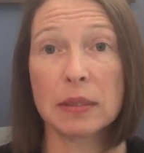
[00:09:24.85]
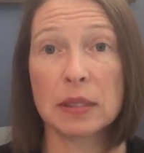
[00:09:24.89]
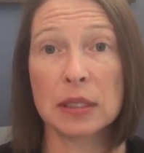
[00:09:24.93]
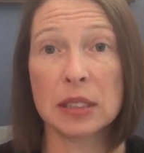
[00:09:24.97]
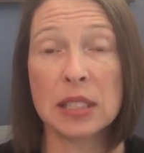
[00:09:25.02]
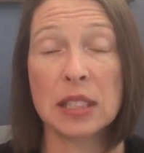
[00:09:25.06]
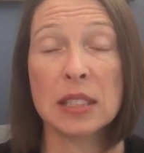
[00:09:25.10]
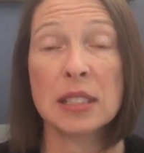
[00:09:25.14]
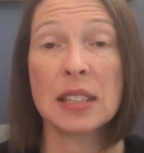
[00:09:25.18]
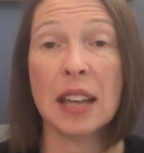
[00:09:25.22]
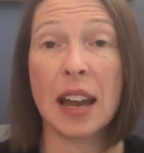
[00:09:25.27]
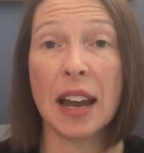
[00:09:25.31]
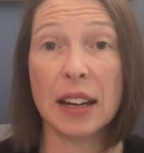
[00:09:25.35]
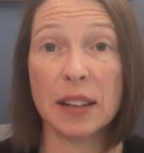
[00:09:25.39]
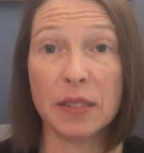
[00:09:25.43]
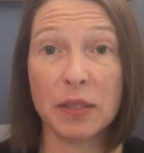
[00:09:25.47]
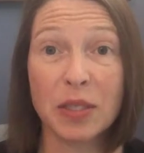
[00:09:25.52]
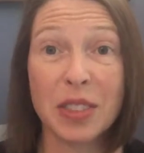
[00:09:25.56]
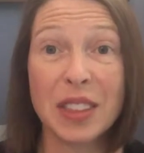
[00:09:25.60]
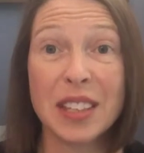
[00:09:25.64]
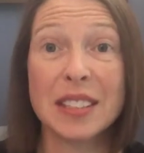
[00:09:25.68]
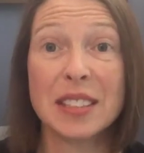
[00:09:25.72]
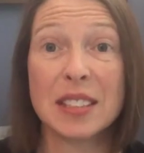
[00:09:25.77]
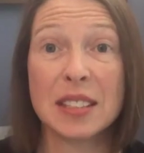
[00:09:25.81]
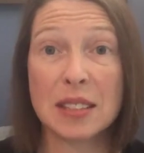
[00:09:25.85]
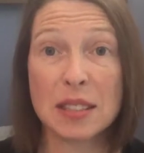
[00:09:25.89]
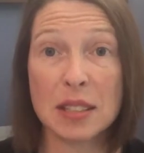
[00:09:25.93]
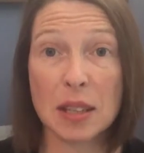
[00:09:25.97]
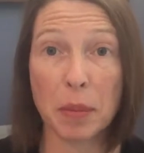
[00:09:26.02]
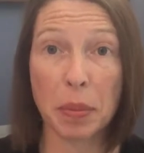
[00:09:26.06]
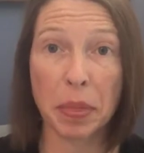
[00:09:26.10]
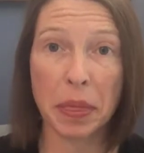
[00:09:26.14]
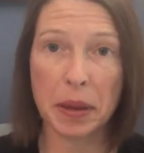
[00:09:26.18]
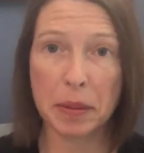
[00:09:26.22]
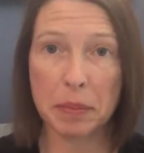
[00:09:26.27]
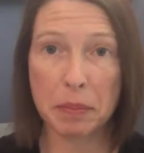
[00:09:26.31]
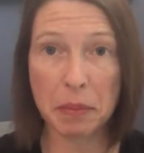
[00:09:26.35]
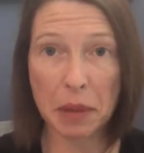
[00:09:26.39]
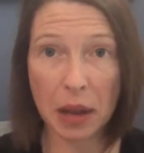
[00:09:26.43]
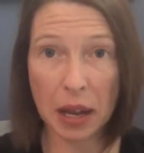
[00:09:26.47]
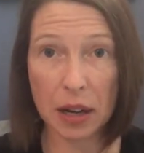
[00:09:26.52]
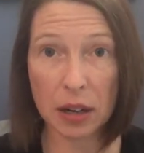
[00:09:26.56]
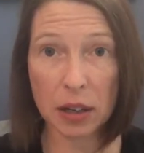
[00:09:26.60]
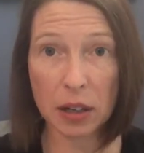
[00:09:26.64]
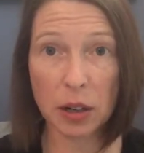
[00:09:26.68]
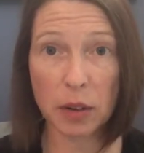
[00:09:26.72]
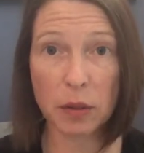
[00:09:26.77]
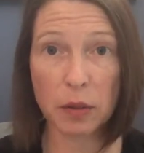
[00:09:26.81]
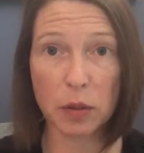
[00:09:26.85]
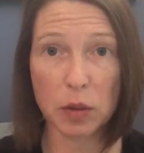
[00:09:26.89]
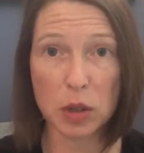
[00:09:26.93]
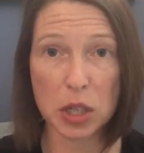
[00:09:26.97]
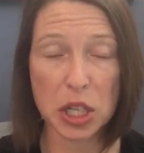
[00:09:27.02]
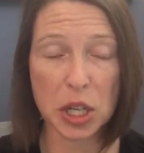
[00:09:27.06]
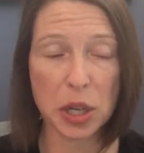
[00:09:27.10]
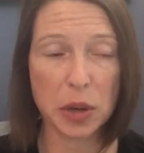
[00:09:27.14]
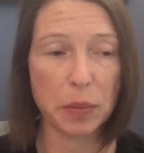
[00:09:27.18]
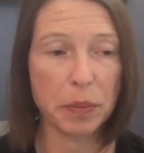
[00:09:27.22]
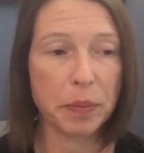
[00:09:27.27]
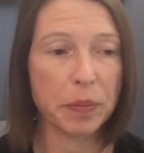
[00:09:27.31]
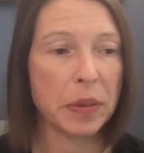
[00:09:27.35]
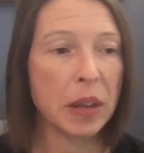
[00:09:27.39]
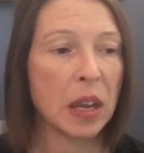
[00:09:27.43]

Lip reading: decide if this is something better for you.